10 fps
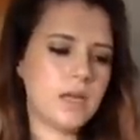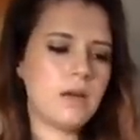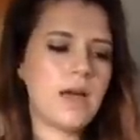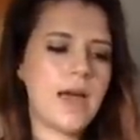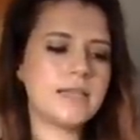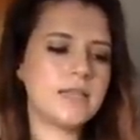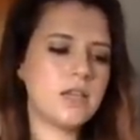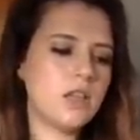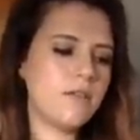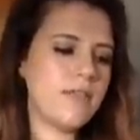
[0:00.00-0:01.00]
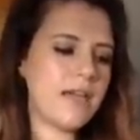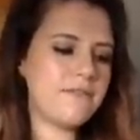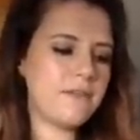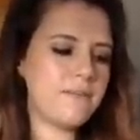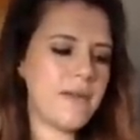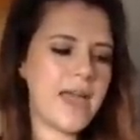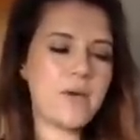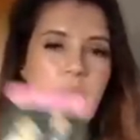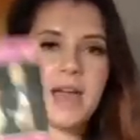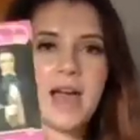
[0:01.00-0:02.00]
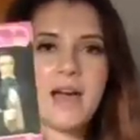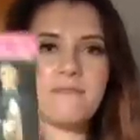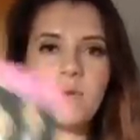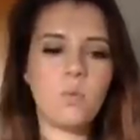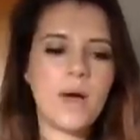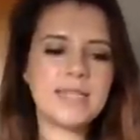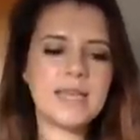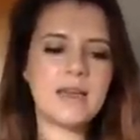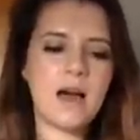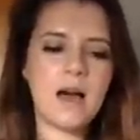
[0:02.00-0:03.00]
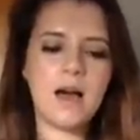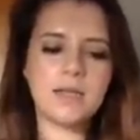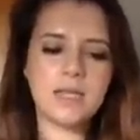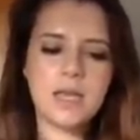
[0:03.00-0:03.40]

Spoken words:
Okay, so your love life for May, we have the Wedding card.